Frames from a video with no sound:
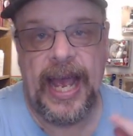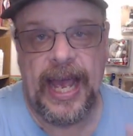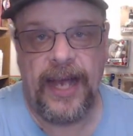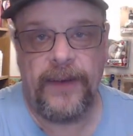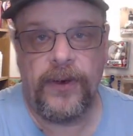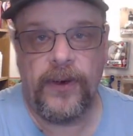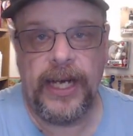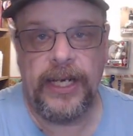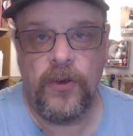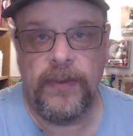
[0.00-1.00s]
After
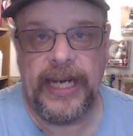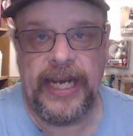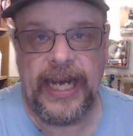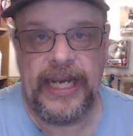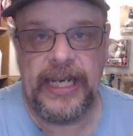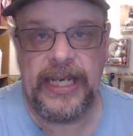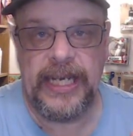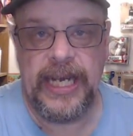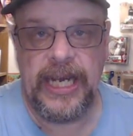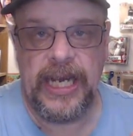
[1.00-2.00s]
I do my
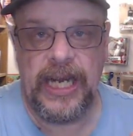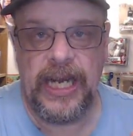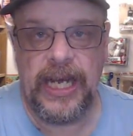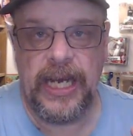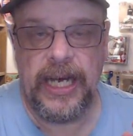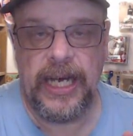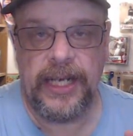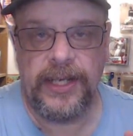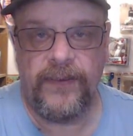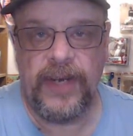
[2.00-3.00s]

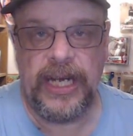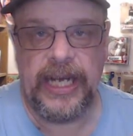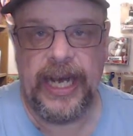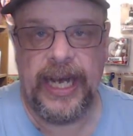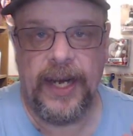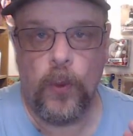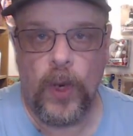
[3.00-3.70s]
1979